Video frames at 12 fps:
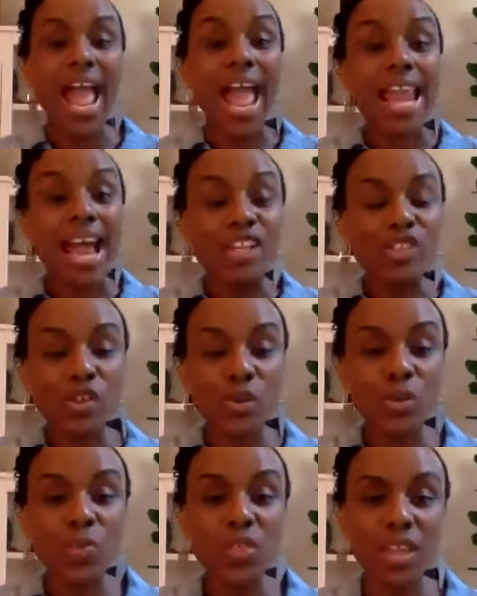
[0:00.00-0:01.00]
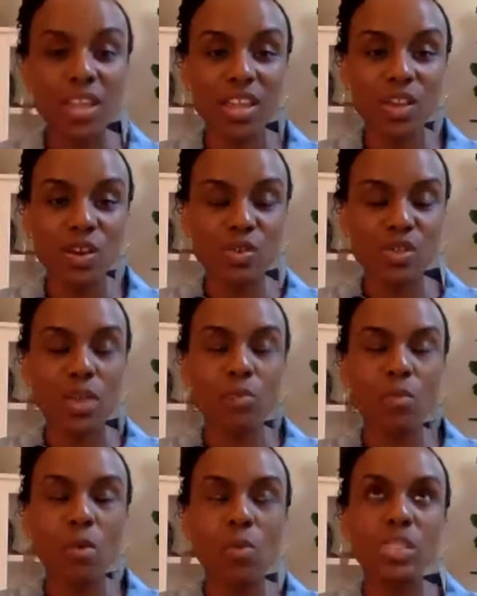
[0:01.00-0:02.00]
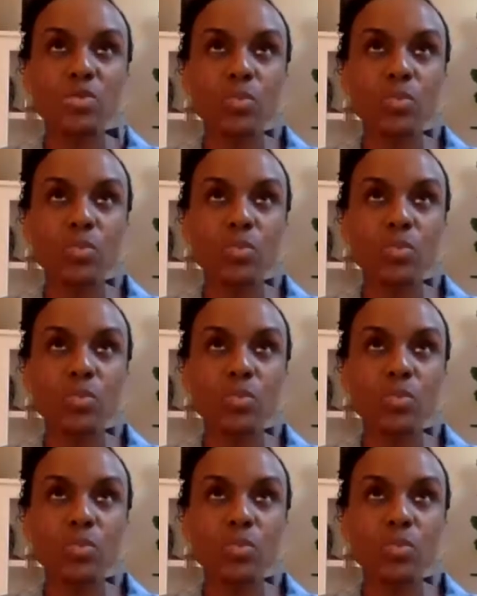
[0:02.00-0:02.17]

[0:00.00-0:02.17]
And I do think, which